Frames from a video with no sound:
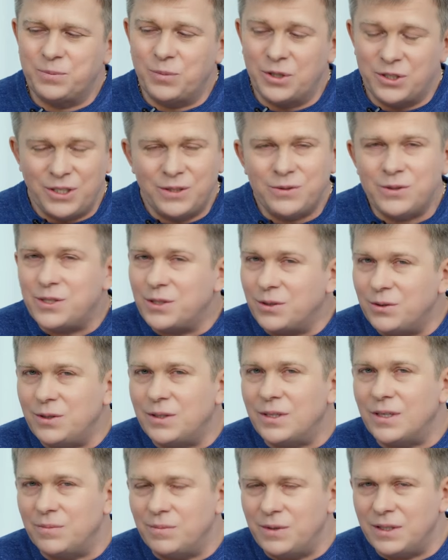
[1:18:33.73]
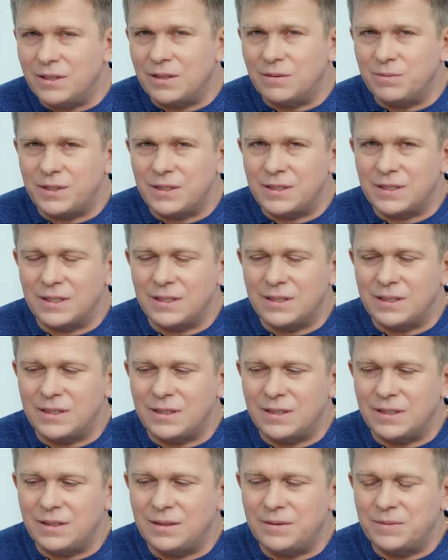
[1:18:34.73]
Perhaps we should talk about this
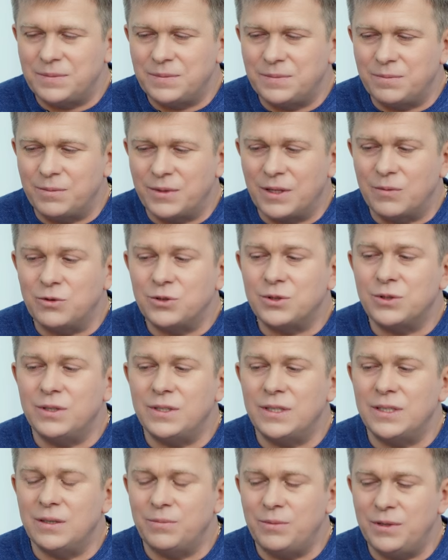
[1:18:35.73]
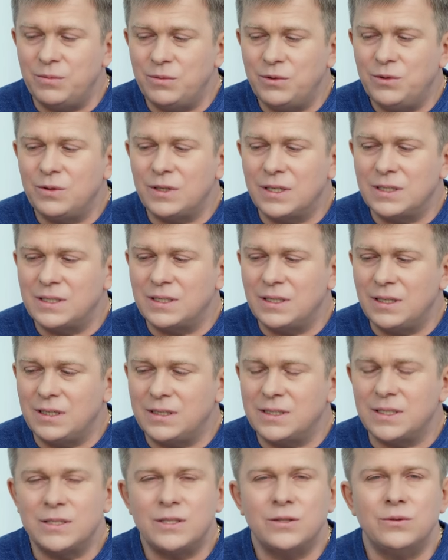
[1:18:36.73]
too, because it directly
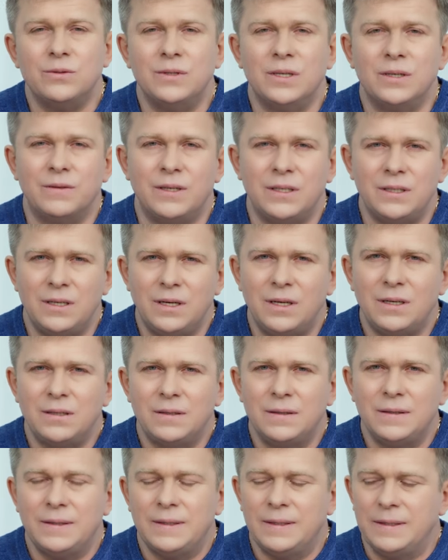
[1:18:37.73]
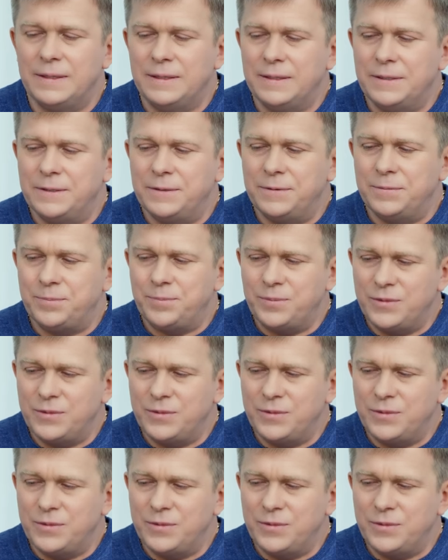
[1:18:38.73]
concerns Judgment Day as well,